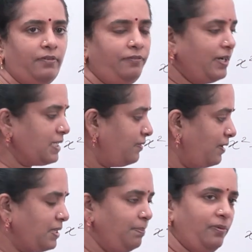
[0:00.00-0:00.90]
first we
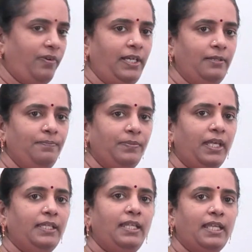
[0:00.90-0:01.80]
have simplified.
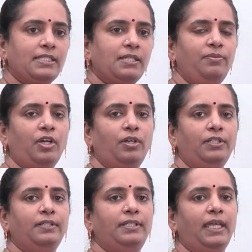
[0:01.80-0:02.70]
In the next step, we are going
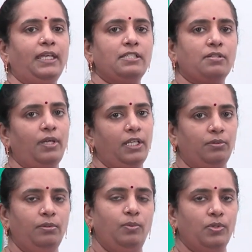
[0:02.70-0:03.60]
to take square
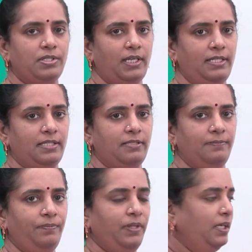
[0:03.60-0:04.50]
root both sides.
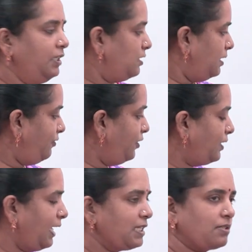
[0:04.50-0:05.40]
If you
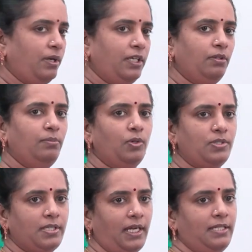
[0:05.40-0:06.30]
take square root
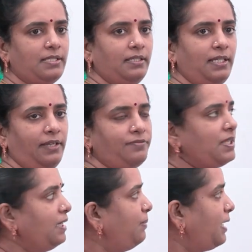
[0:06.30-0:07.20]
both sides, the left
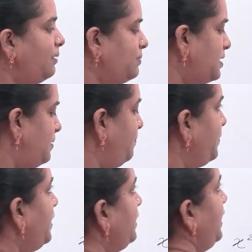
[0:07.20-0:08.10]
side becomes
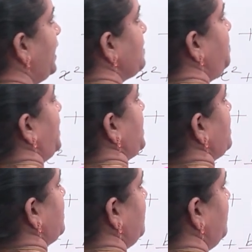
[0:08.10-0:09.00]
x
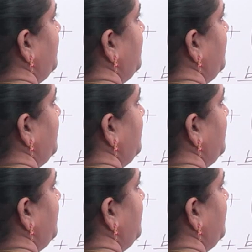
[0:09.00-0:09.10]
plus